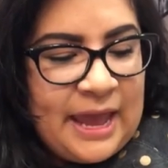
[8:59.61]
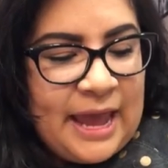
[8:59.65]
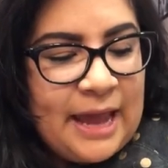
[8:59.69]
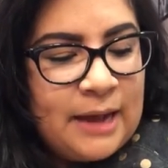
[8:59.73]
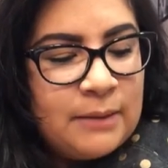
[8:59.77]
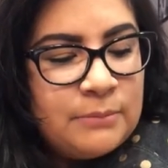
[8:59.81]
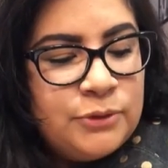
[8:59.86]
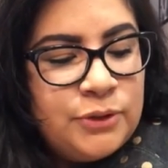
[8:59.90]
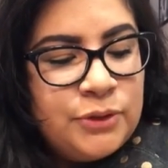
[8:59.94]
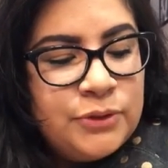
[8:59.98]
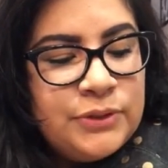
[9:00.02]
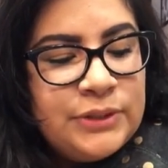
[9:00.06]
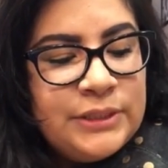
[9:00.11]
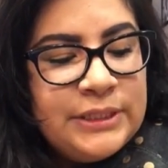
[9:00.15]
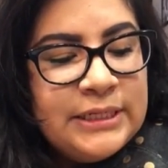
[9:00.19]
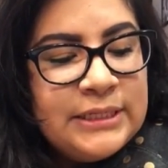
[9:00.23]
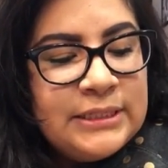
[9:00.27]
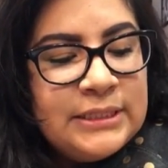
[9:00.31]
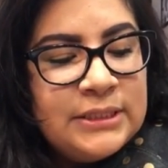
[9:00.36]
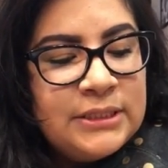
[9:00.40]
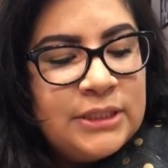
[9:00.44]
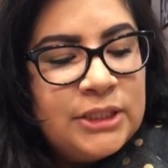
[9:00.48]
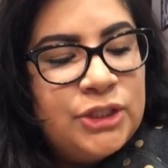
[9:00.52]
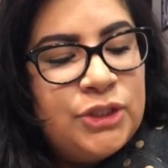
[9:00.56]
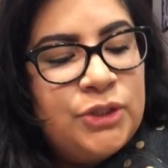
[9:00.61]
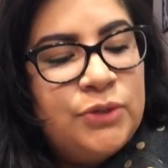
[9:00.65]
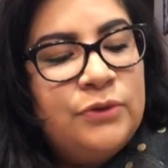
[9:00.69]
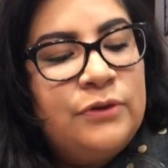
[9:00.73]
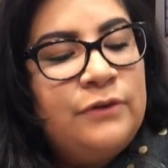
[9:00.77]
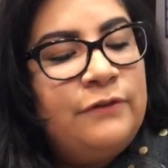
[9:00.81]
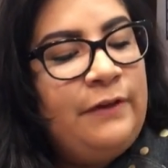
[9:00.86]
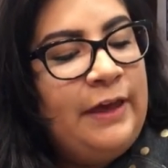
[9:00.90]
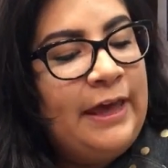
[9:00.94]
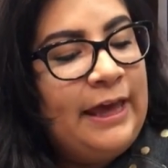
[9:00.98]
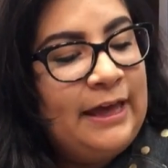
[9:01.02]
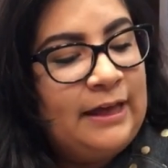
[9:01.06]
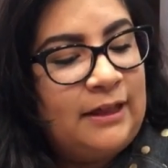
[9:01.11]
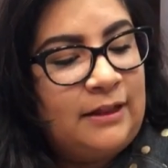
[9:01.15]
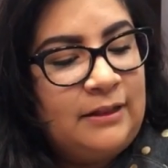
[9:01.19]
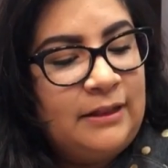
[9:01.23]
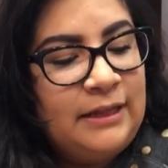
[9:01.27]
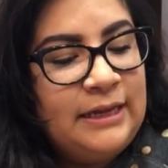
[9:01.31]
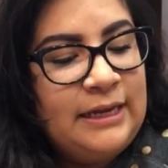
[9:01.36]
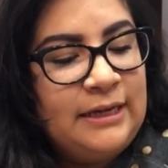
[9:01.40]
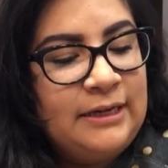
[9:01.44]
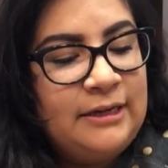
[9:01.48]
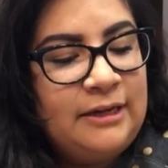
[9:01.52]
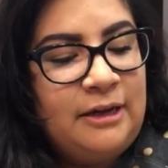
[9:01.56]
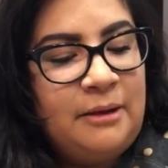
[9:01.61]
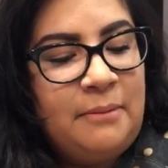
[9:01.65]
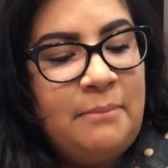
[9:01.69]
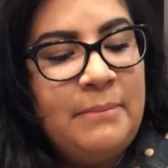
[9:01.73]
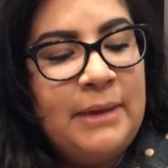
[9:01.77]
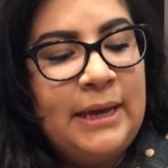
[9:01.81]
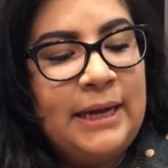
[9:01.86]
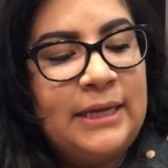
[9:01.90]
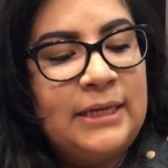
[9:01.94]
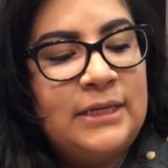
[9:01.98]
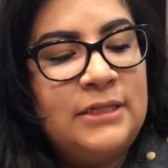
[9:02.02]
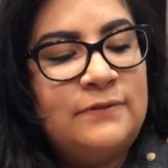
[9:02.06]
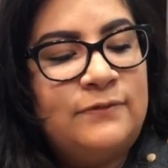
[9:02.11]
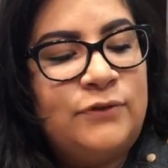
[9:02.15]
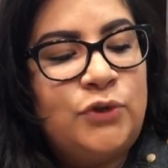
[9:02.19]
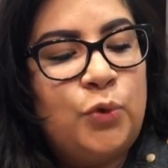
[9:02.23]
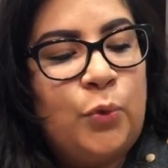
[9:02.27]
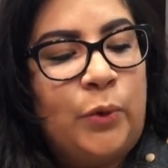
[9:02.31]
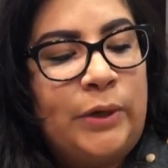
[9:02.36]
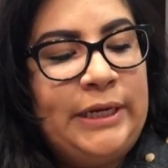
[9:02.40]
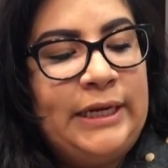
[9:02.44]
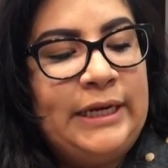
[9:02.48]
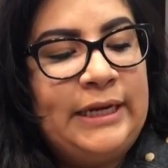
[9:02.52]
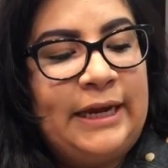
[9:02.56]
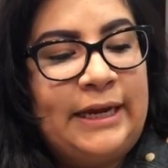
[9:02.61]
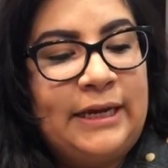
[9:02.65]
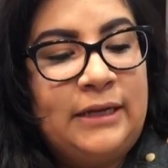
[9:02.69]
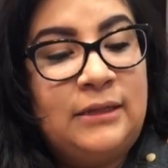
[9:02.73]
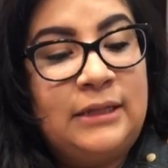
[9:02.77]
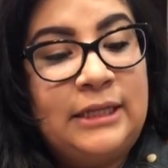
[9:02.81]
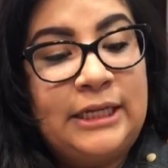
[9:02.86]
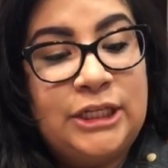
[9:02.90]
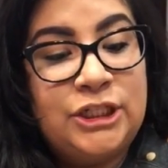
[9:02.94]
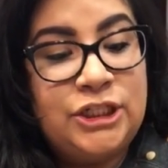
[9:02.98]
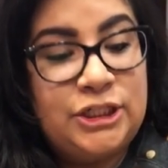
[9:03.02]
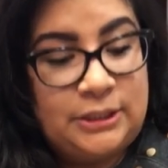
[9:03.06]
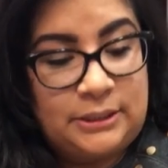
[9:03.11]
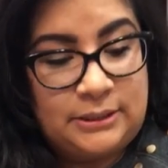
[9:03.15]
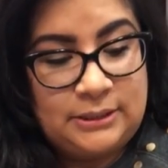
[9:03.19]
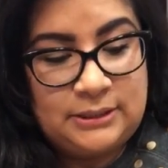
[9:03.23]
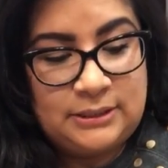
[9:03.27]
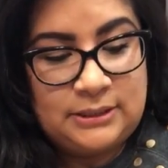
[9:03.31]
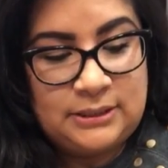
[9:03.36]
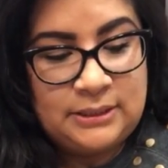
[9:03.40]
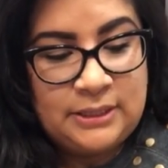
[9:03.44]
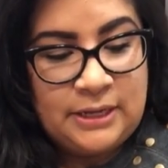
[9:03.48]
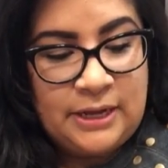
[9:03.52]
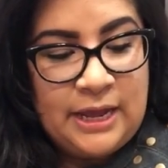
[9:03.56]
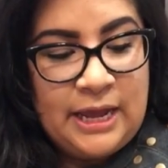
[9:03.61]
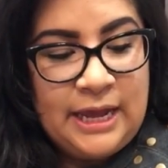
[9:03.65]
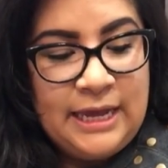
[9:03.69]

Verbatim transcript: Amdusias is a duke of hell in command of 29 legions.